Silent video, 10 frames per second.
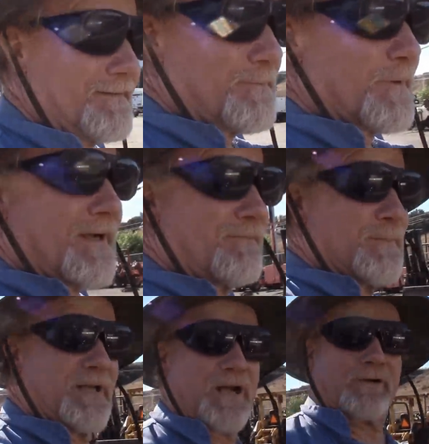Where
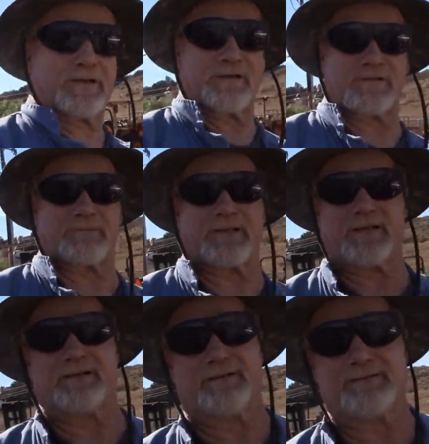everybody don't get in my right
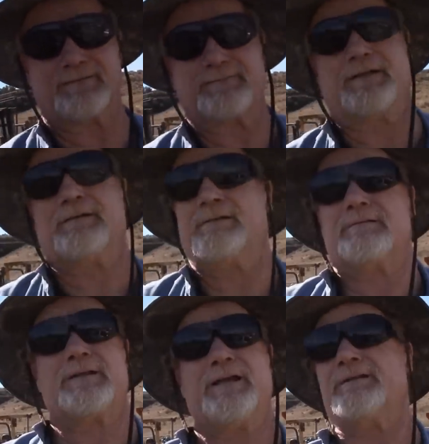personal there. space.
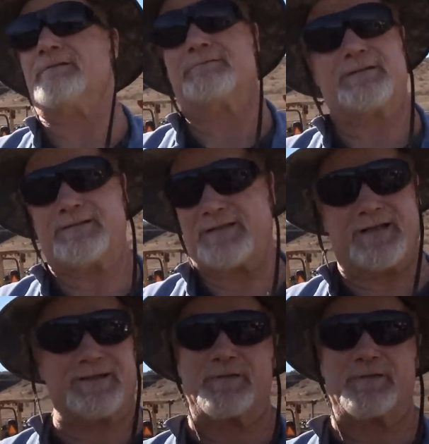Oh, hey, don't take